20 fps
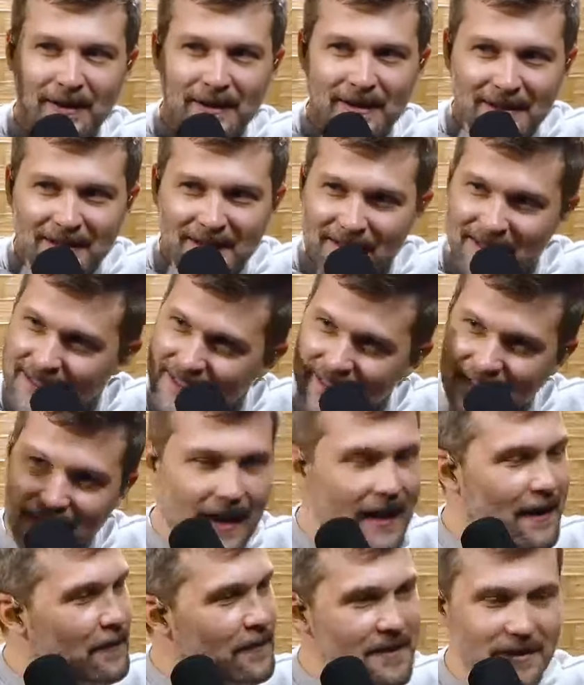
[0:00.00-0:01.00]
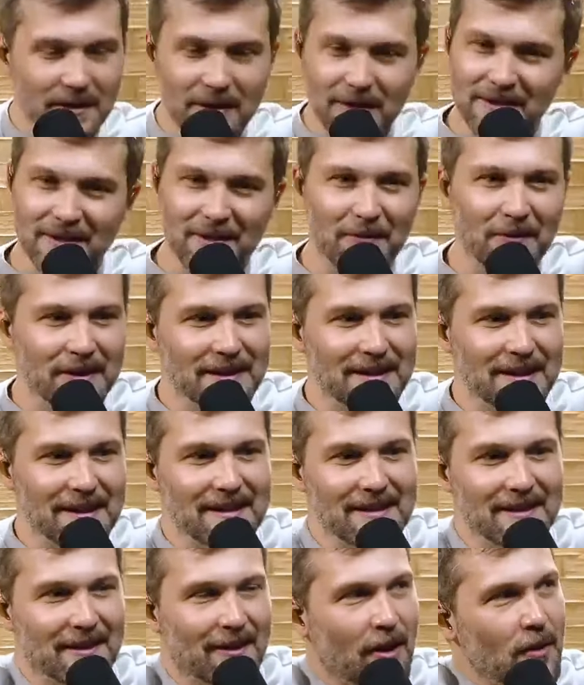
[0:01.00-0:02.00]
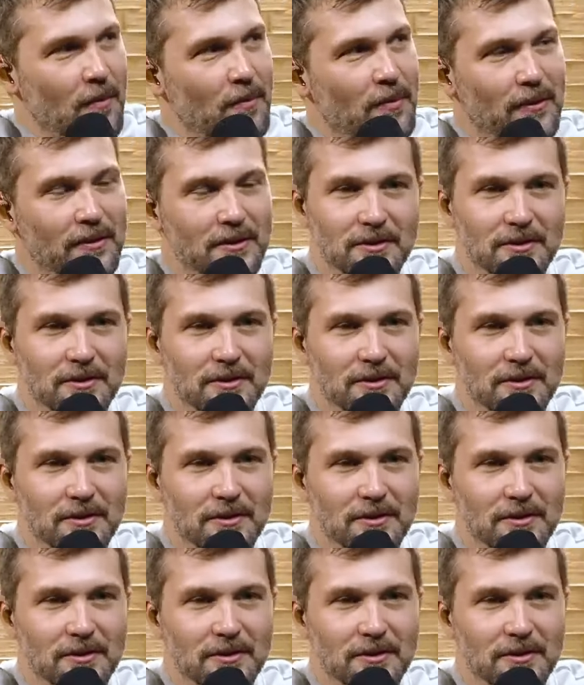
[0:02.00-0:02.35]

about all wise. Time is urgent. Yeah, we did. It, I hope wise. you